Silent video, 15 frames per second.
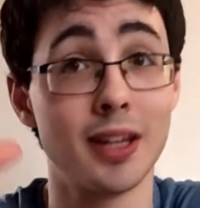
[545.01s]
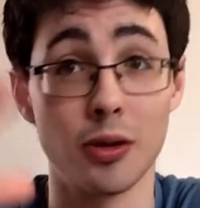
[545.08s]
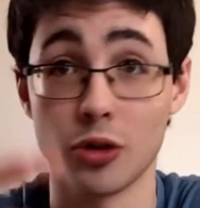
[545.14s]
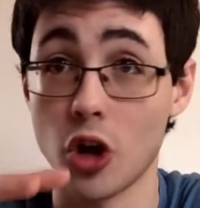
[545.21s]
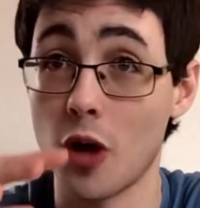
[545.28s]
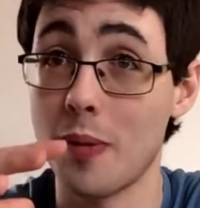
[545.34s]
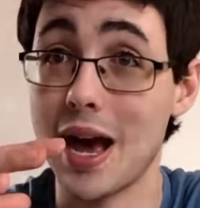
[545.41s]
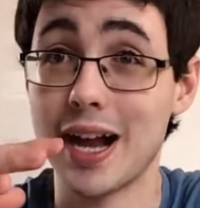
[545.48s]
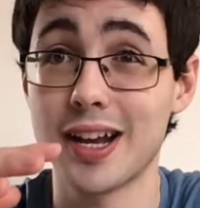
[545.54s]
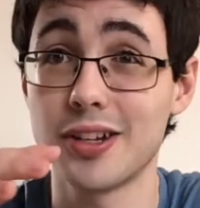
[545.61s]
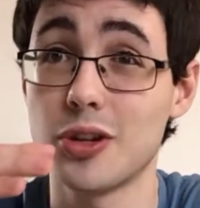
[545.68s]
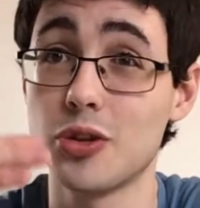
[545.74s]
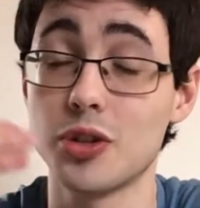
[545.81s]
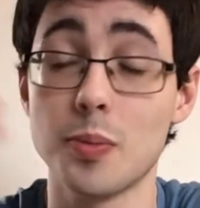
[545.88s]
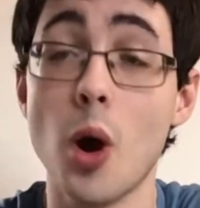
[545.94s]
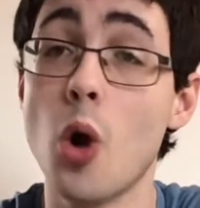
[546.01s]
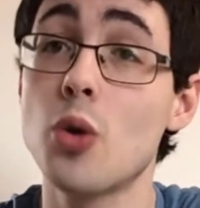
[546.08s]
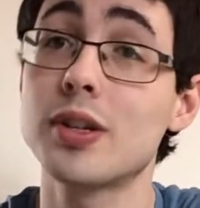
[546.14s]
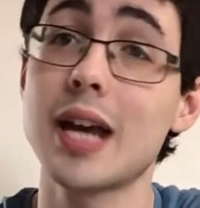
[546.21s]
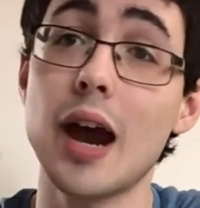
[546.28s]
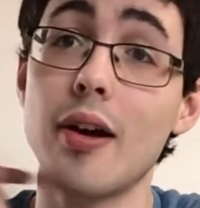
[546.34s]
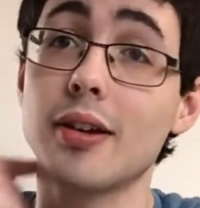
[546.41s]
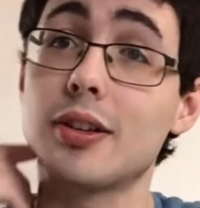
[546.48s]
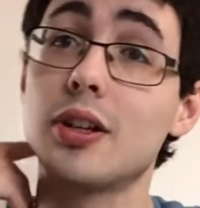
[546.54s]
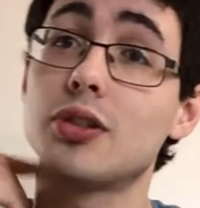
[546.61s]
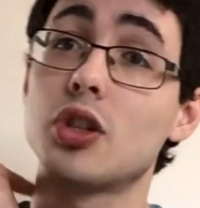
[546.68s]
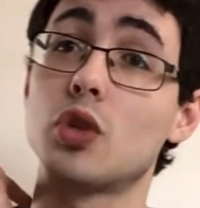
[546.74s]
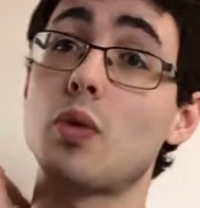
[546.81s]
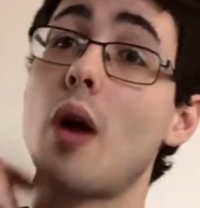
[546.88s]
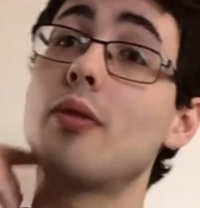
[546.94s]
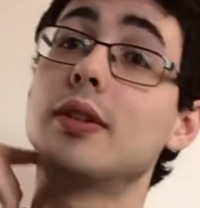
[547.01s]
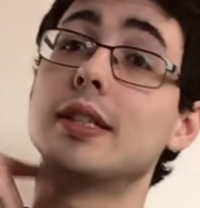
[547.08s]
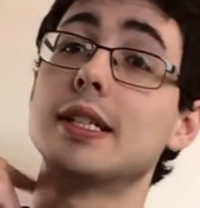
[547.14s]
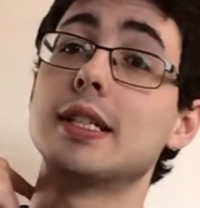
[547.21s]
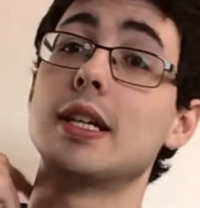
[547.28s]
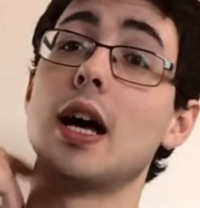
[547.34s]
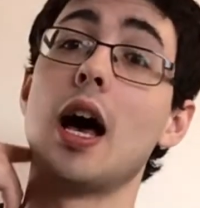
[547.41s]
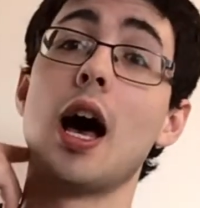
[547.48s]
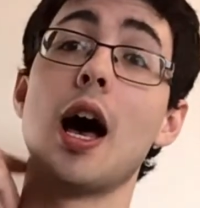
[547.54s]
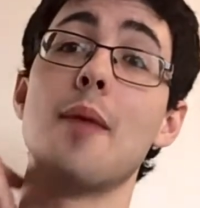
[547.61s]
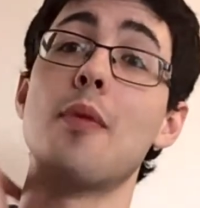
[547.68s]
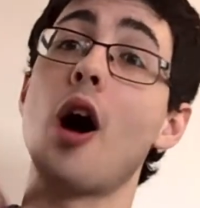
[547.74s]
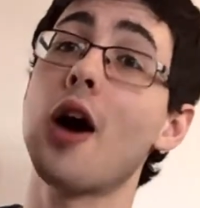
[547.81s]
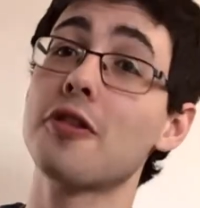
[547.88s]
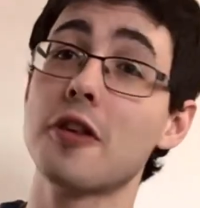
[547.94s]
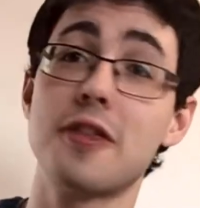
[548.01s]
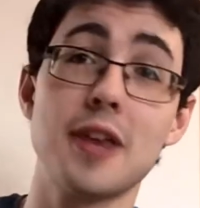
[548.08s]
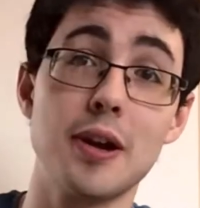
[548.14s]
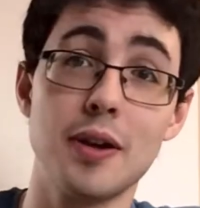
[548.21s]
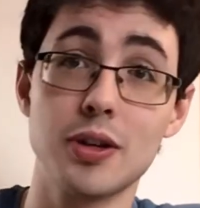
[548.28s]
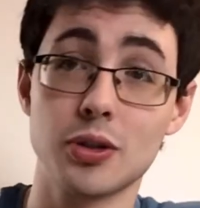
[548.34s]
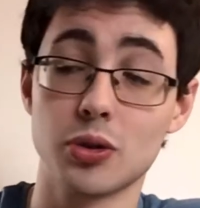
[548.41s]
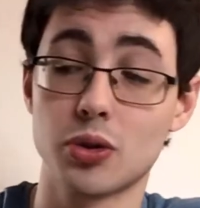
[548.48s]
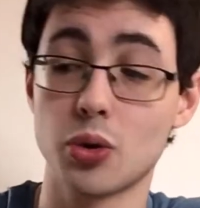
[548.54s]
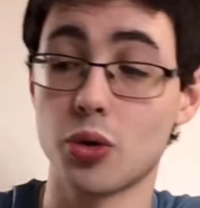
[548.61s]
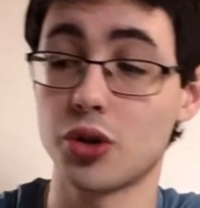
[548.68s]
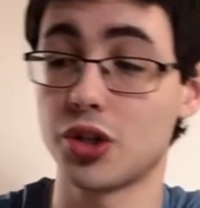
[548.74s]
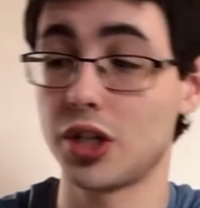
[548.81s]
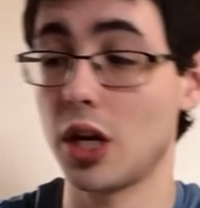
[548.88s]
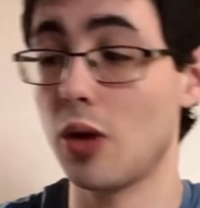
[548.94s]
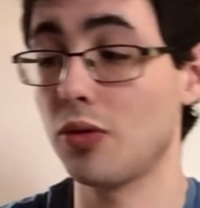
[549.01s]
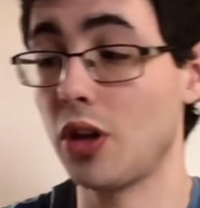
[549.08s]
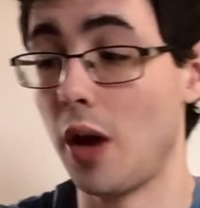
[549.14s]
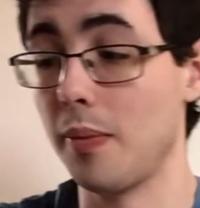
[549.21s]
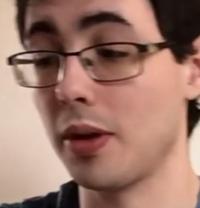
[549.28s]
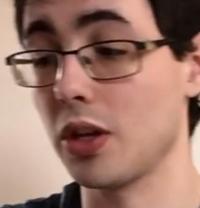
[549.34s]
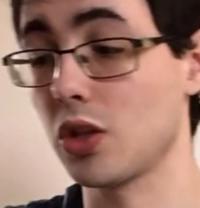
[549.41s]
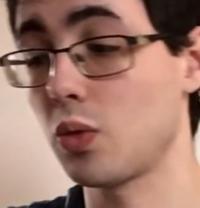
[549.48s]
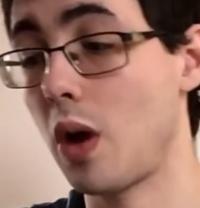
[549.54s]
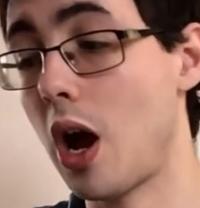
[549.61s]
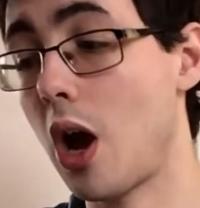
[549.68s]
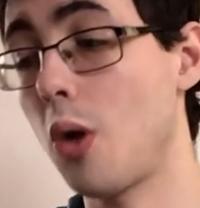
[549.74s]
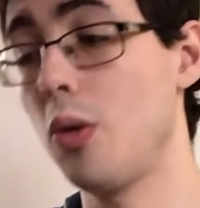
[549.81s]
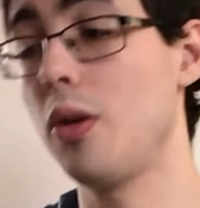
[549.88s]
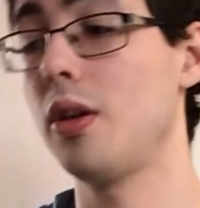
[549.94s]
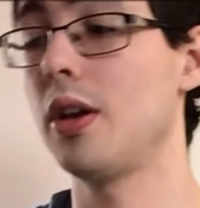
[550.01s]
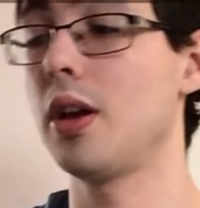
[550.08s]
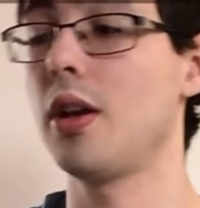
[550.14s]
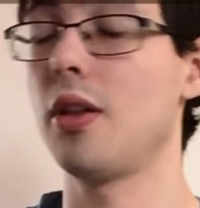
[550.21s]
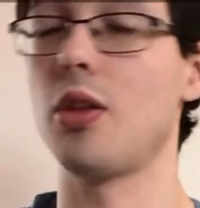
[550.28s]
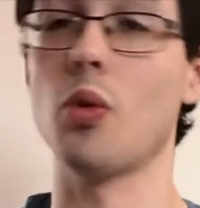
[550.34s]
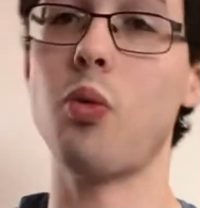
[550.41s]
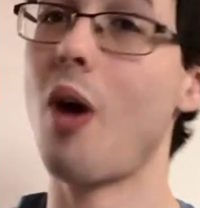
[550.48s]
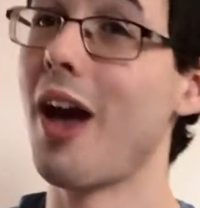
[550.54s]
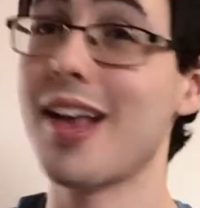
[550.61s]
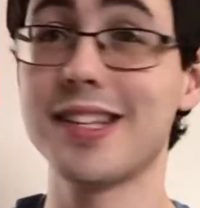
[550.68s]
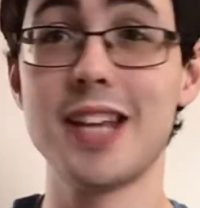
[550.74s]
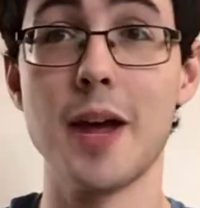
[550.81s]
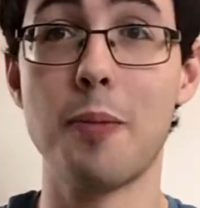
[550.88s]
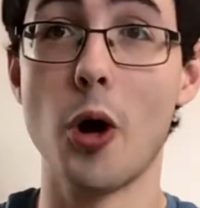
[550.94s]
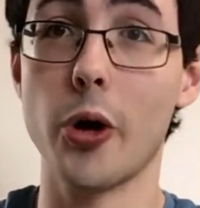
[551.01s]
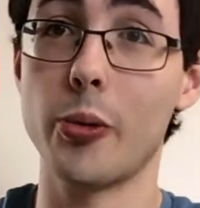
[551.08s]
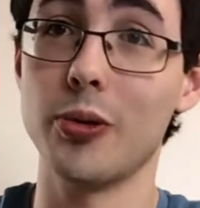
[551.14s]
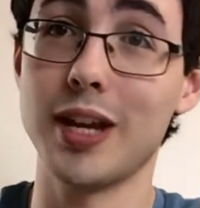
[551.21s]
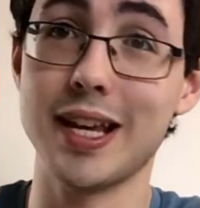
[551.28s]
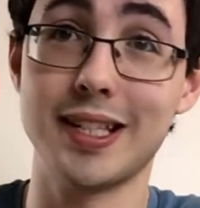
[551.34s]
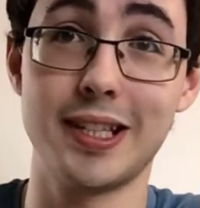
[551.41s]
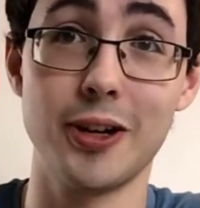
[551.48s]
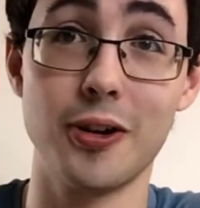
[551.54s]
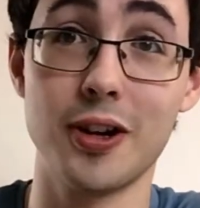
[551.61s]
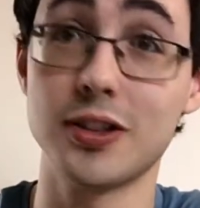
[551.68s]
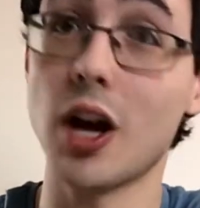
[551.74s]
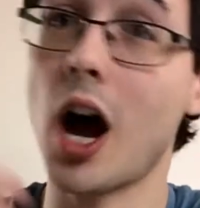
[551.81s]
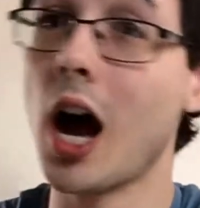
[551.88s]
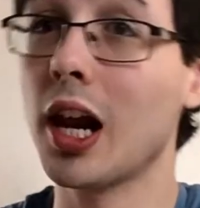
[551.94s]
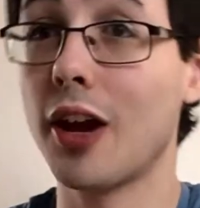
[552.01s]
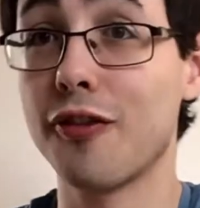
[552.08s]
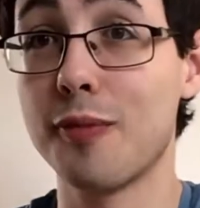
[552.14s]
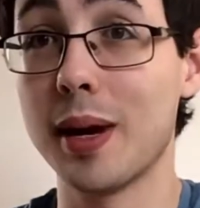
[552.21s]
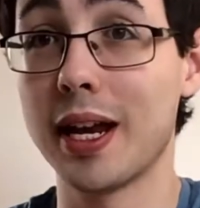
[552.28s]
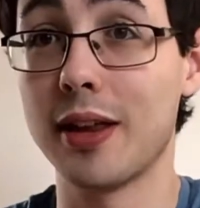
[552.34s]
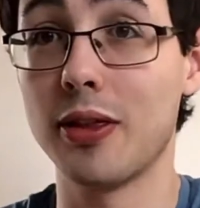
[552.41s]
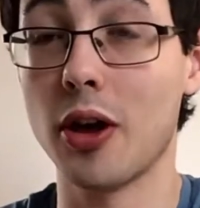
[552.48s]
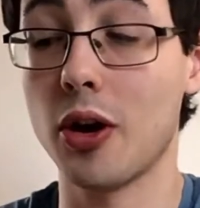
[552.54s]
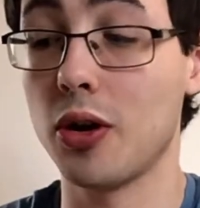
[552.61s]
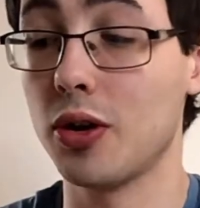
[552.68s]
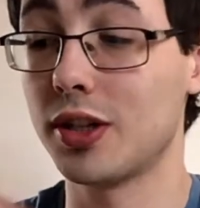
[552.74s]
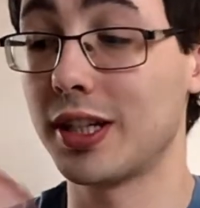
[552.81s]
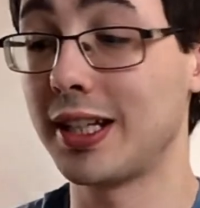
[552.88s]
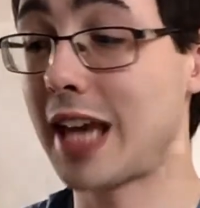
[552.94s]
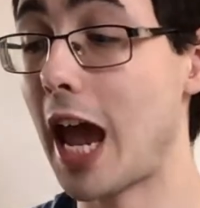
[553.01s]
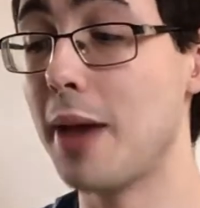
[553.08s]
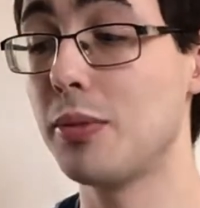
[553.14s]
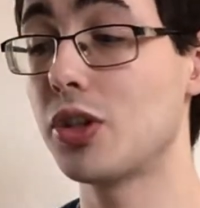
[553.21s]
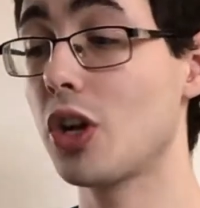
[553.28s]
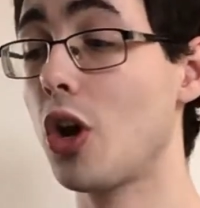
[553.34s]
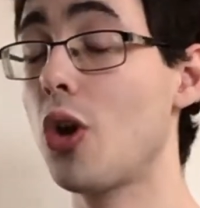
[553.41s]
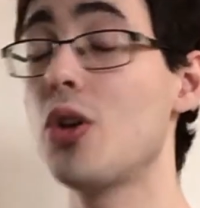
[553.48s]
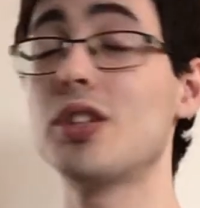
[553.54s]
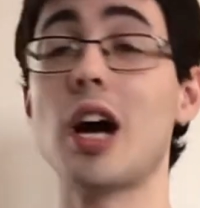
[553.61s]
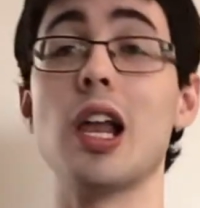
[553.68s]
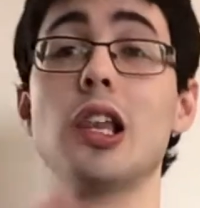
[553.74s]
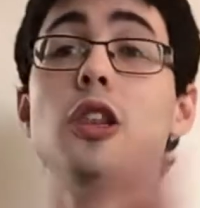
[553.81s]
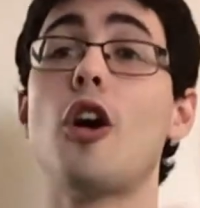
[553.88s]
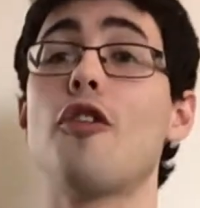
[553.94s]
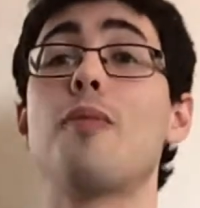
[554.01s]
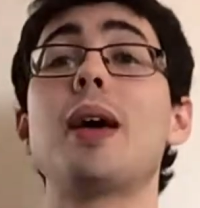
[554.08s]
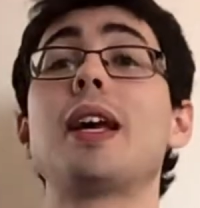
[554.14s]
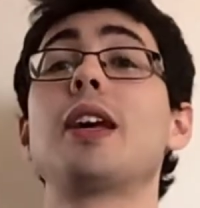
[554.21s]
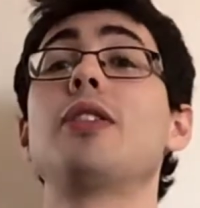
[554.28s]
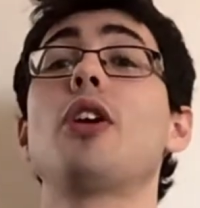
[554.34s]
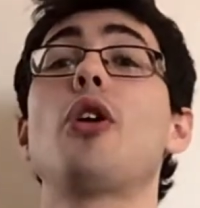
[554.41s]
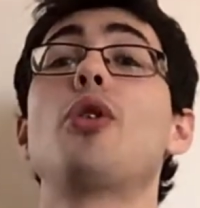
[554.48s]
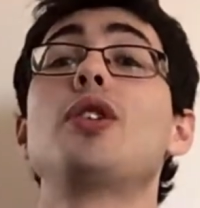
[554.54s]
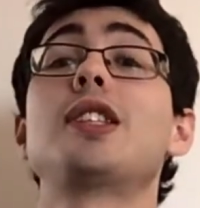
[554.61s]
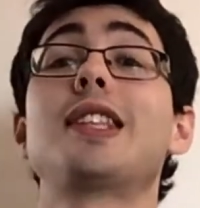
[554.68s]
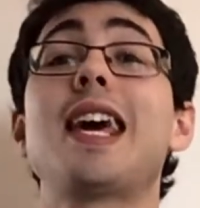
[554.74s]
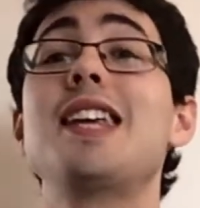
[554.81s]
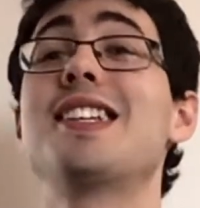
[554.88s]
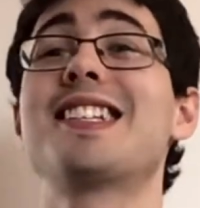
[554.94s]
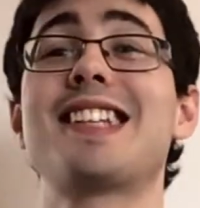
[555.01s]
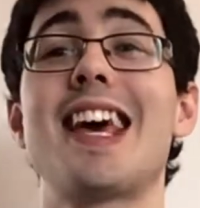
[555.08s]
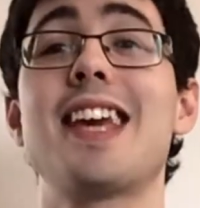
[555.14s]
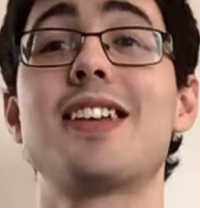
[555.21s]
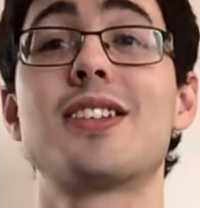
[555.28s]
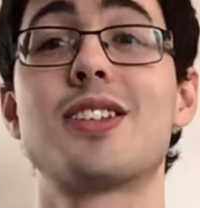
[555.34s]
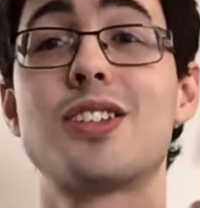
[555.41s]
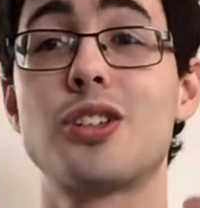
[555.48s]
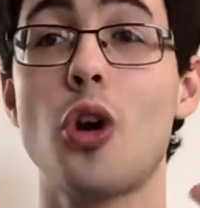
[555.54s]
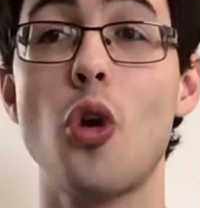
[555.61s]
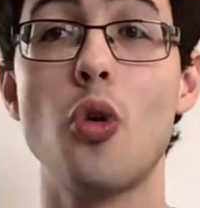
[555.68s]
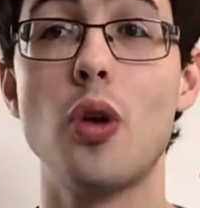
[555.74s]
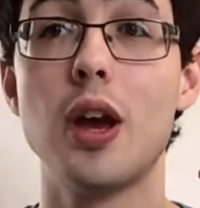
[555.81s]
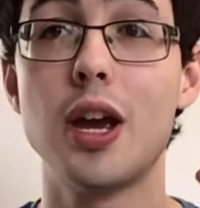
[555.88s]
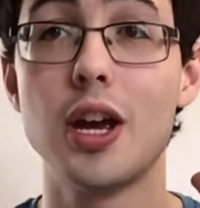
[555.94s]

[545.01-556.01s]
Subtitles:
and I'll go back and do some old characters as well. Other theories on Sword and Shield coming as well. The Why Isn't It a Pokemon Yet series, I love making those. Game shows, I love making those. They just take so